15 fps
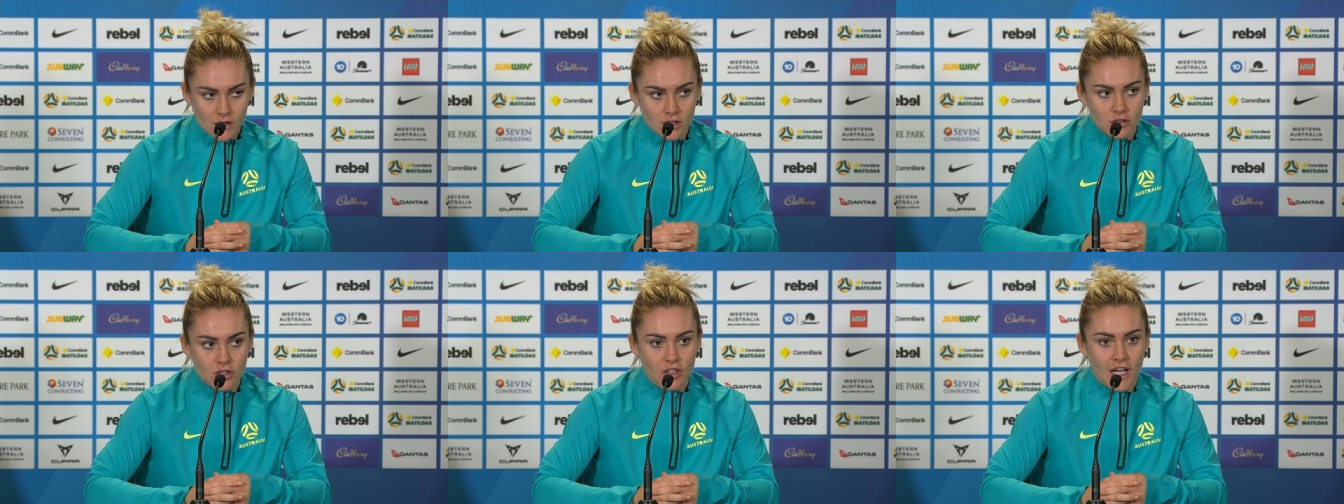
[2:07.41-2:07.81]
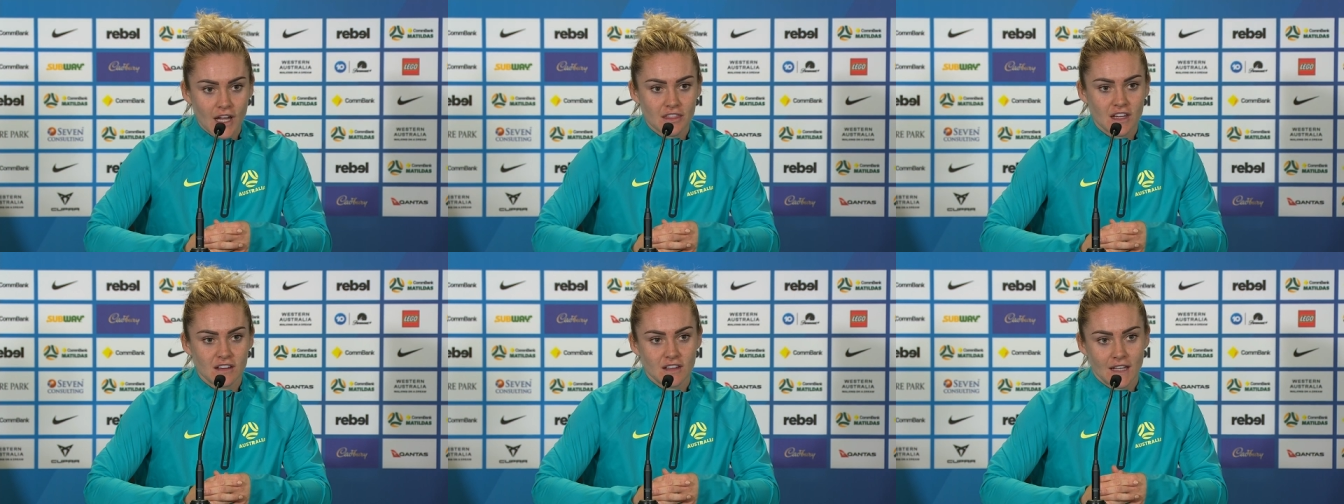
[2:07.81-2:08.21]
Look, I
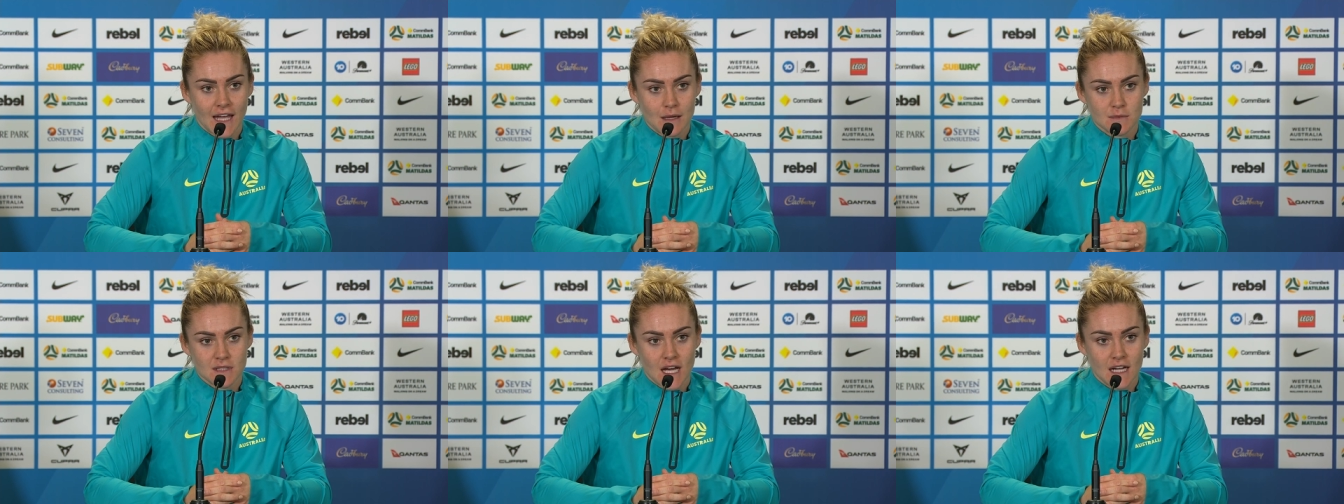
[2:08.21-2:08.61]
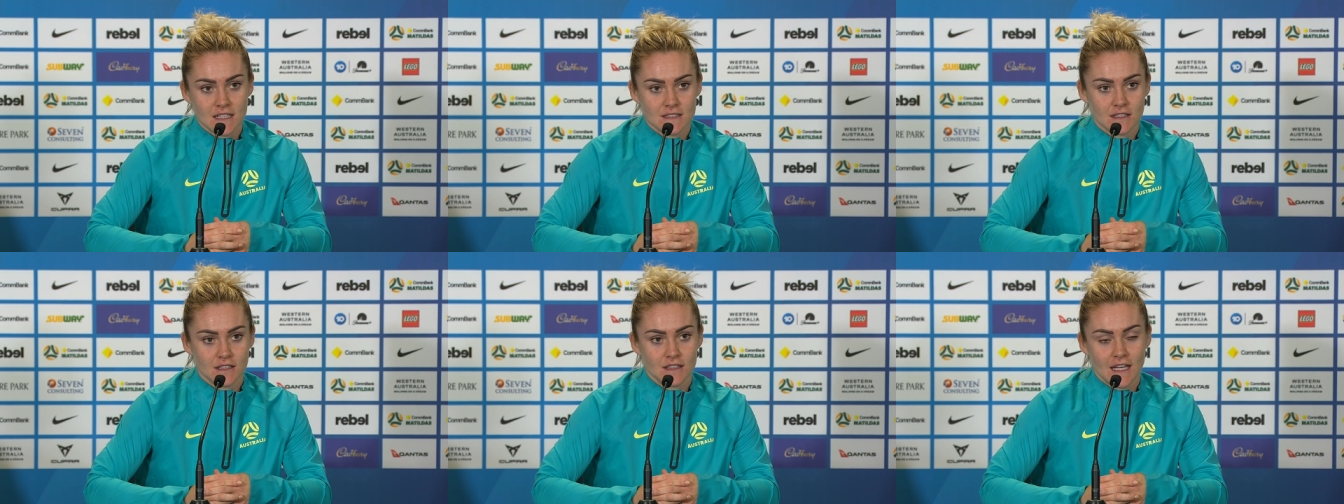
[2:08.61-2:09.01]
think the game's hard
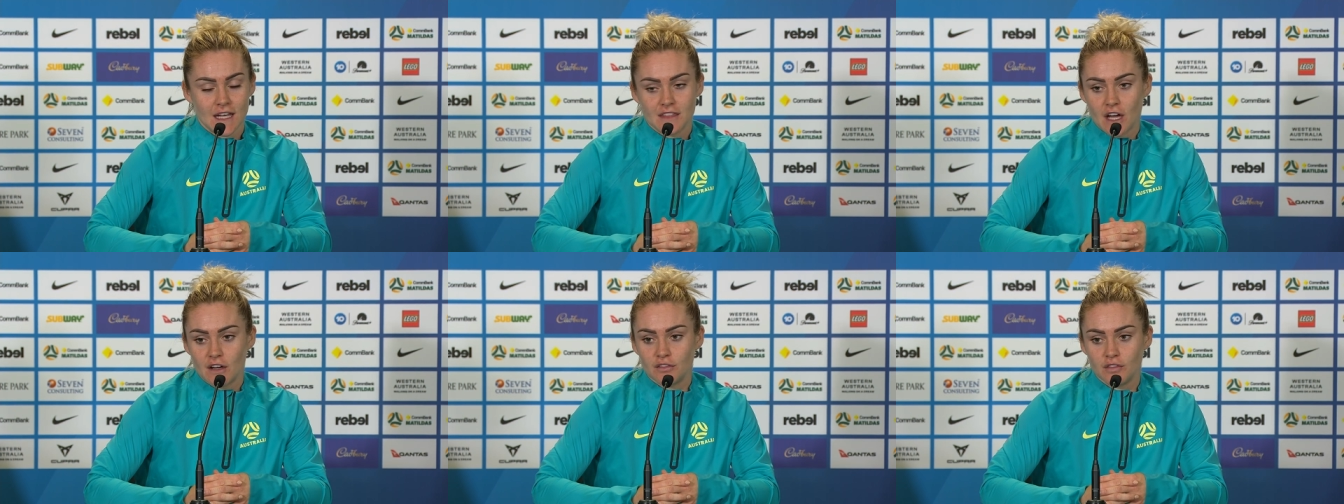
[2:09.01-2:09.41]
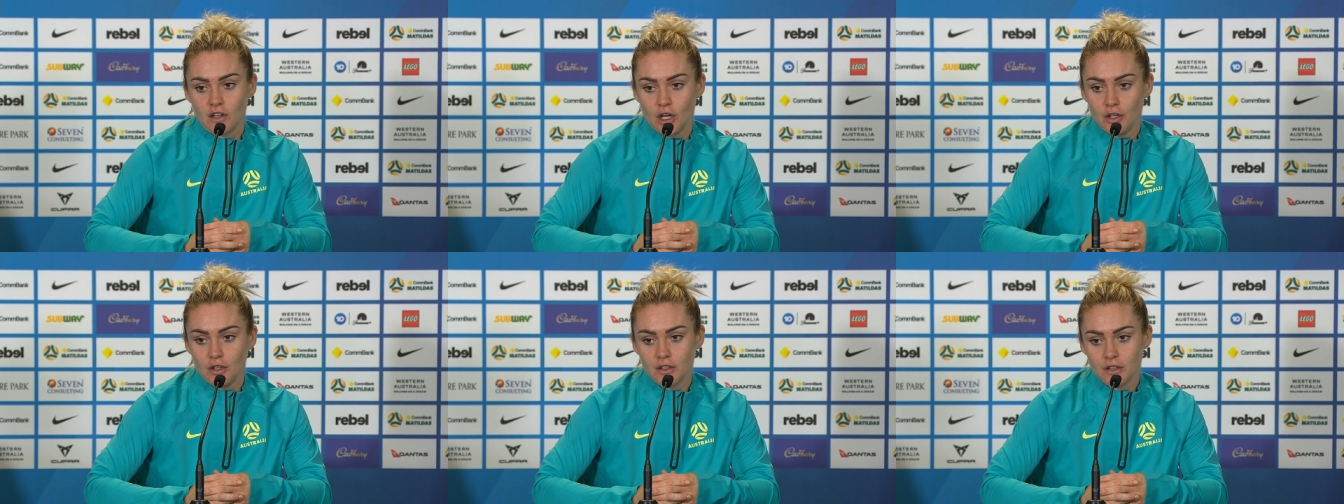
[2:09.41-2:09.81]
to get that
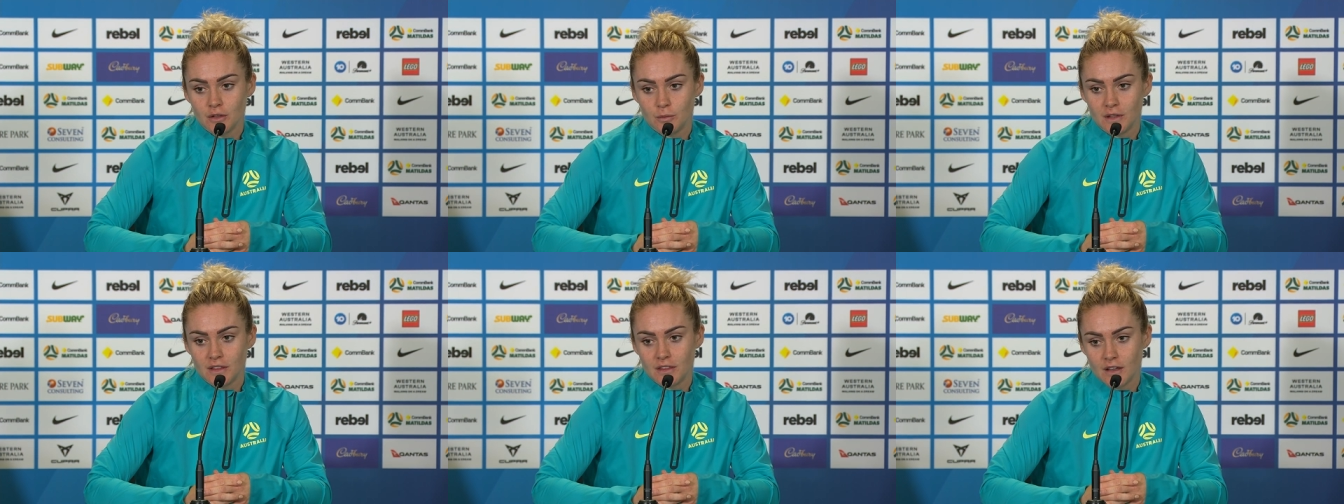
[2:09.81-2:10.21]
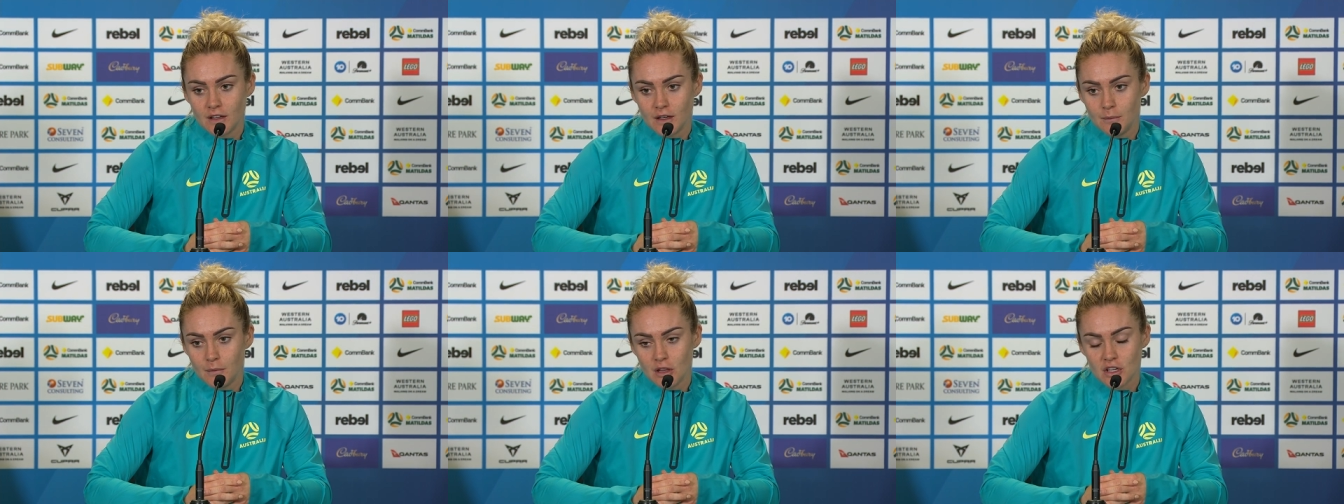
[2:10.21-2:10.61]
flow with
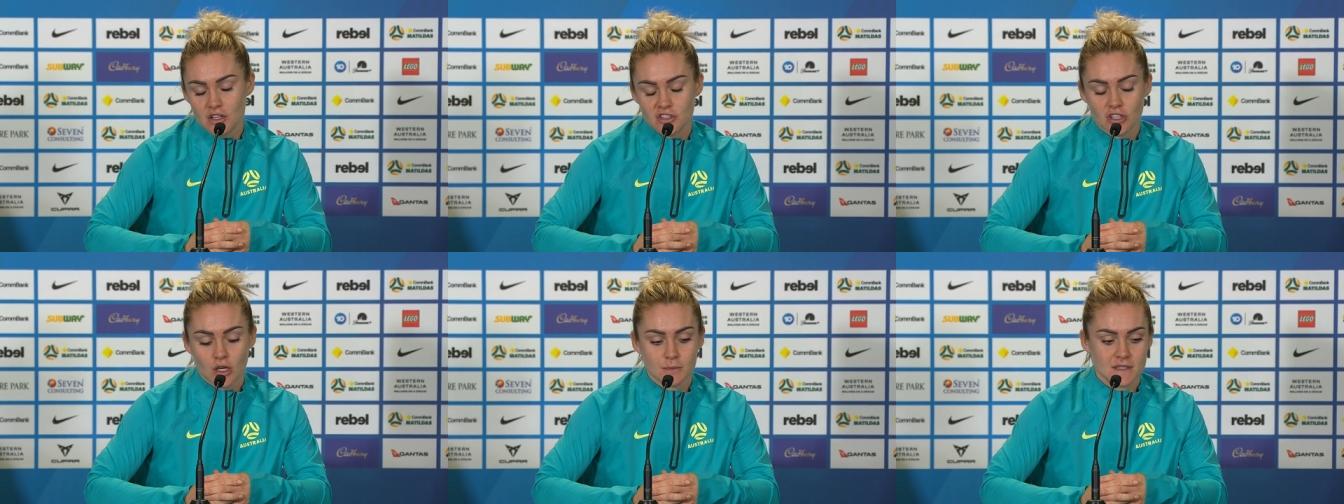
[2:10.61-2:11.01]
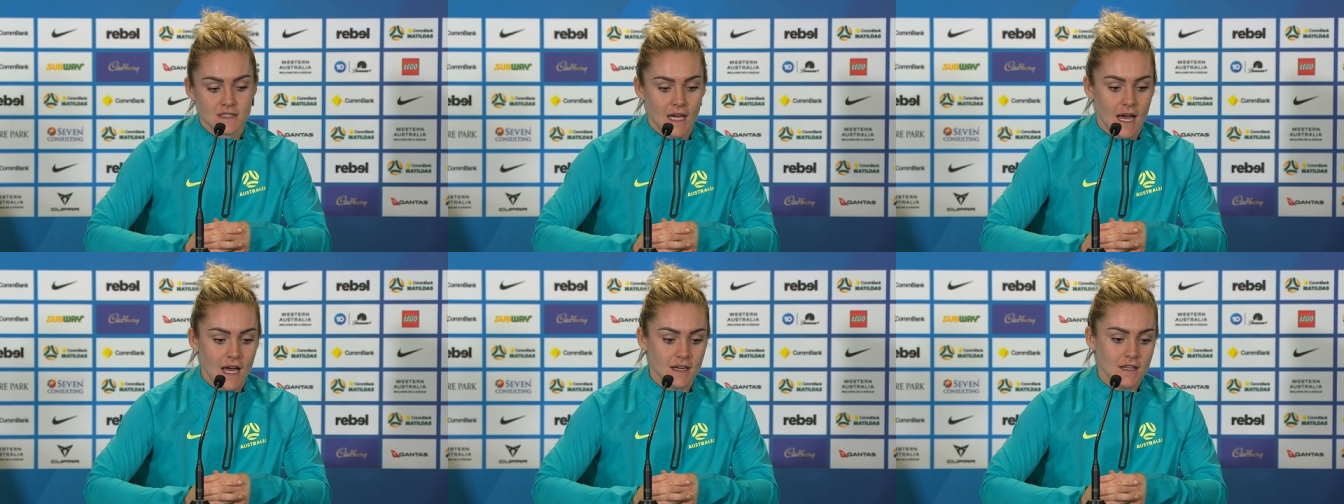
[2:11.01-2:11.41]
the, um, a lot of
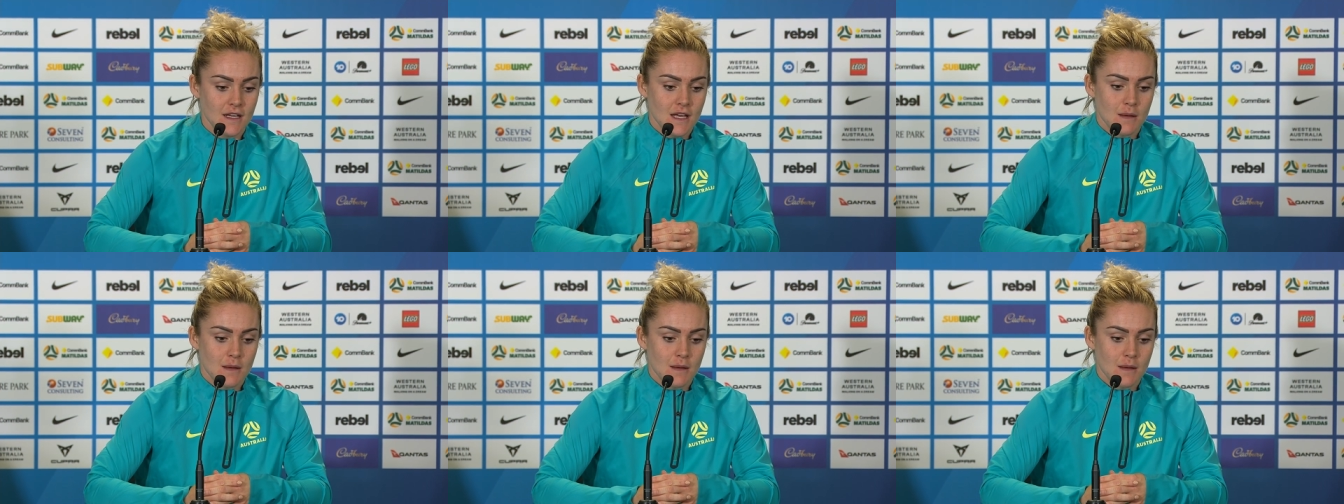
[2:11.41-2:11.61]
stop-start,